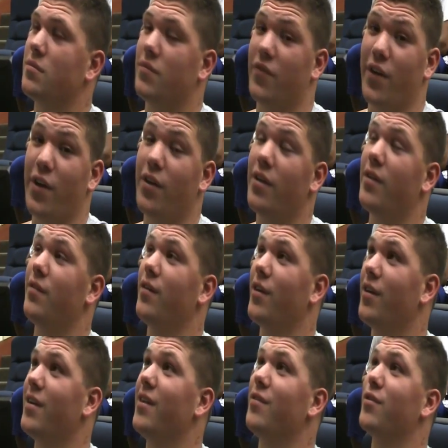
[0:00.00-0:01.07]
Very,
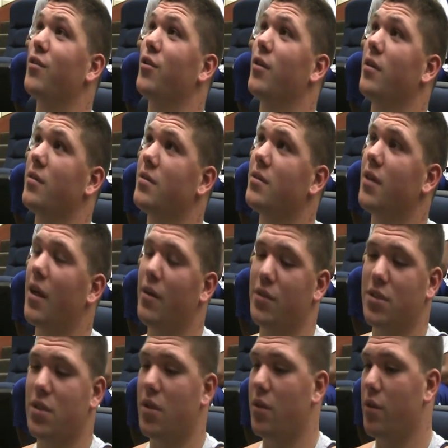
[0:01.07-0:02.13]
very difficult. I
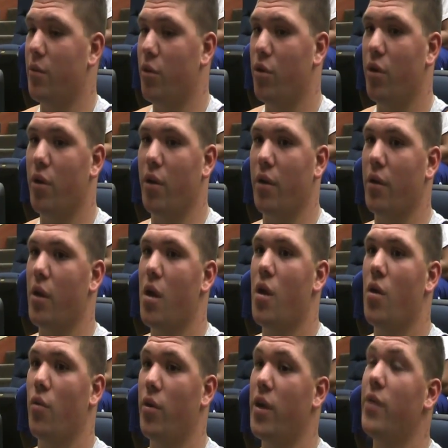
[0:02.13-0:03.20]
was telling him earlier,
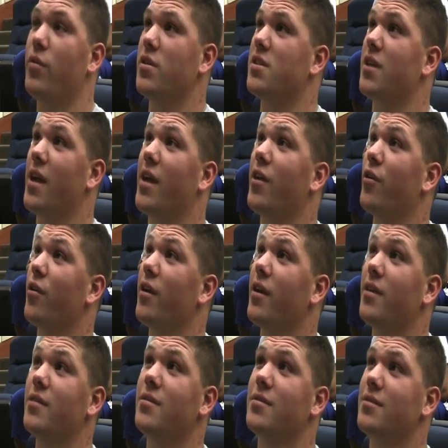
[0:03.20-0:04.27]
like, when he wants to anchor
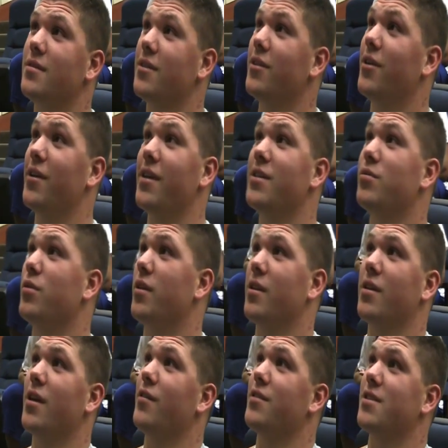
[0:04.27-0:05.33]
in, you know, he's one of
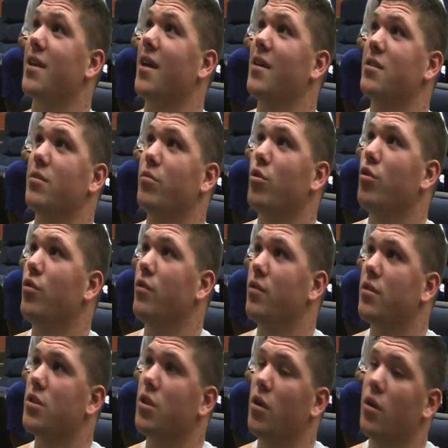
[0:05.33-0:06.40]
the toughest guys to move.
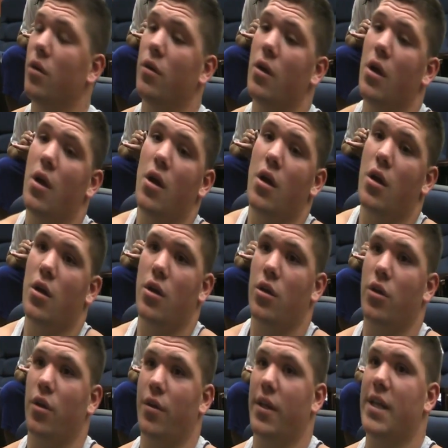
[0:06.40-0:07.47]
So, you
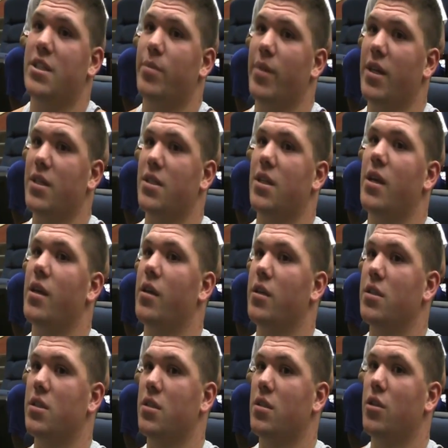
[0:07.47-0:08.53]
know, and that's the biggest thing
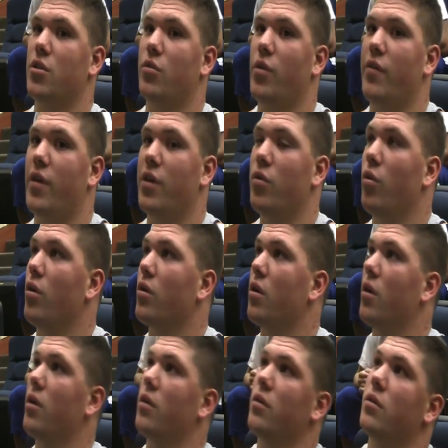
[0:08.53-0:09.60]
is, you know, we've had to work
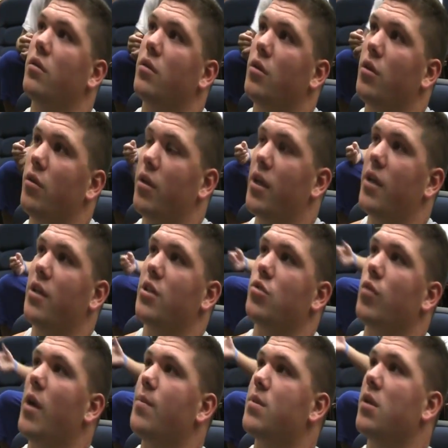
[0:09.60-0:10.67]
on, you know, getting his
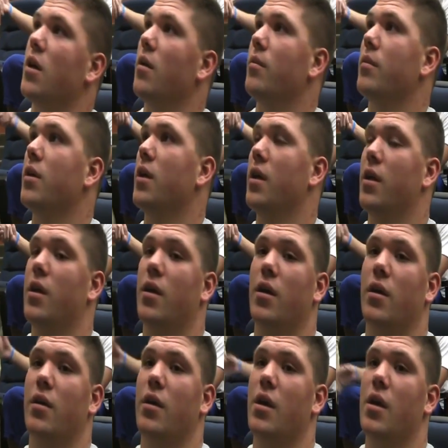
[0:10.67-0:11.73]
reps up.
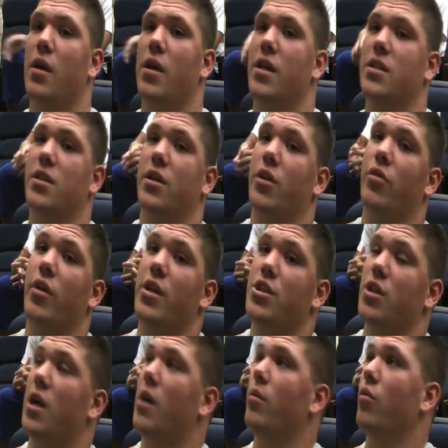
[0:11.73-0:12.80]
And he's done a great
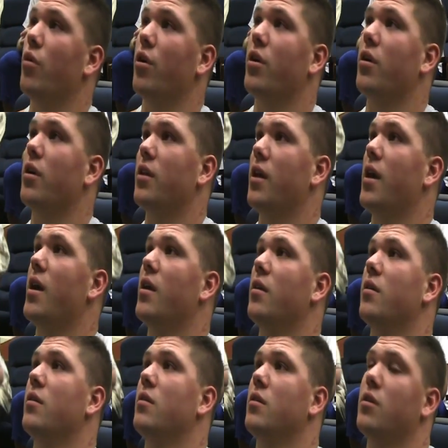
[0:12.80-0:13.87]
job of working on that
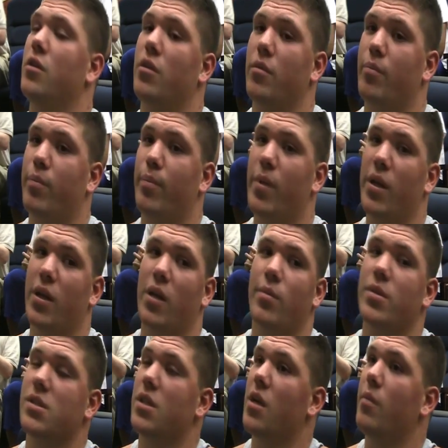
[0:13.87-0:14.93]
and, you know, picking up
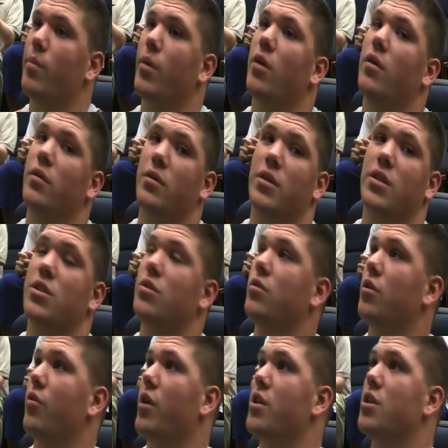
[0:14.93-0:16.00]
his tempo, and he's doing
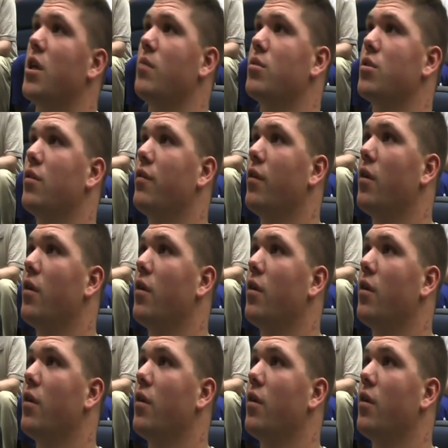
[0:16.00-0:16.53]
a great job so far.